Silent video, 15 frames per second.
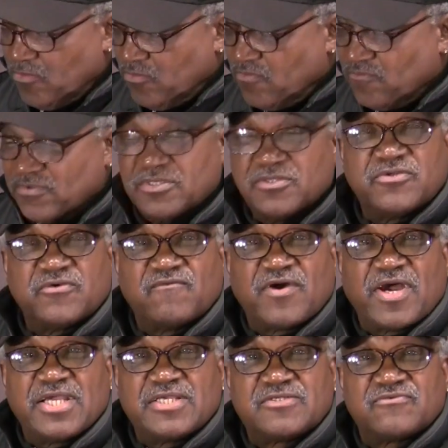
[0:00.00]
with a little
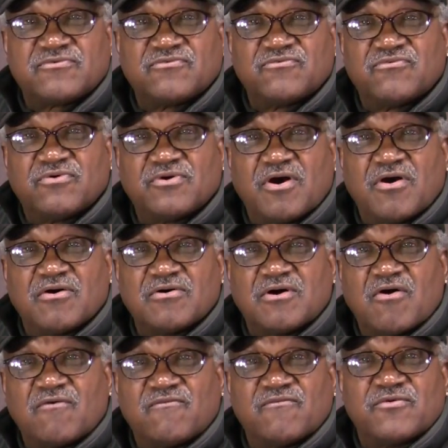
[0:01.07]
device
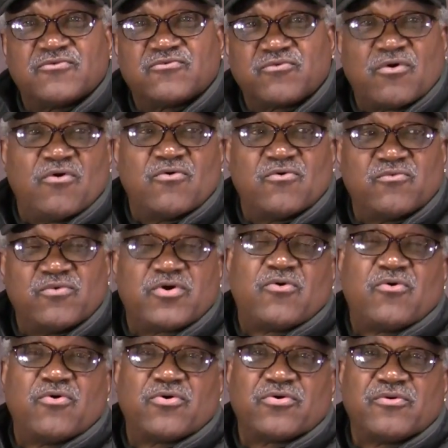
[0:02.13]
off of a drone
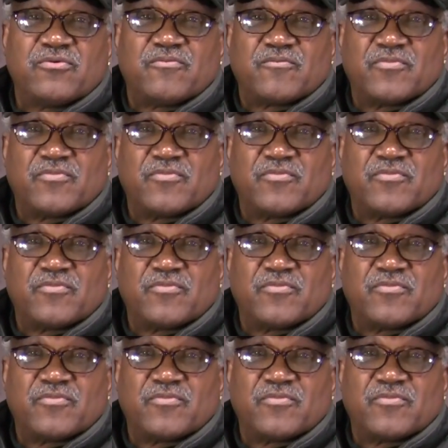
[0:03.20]
recorder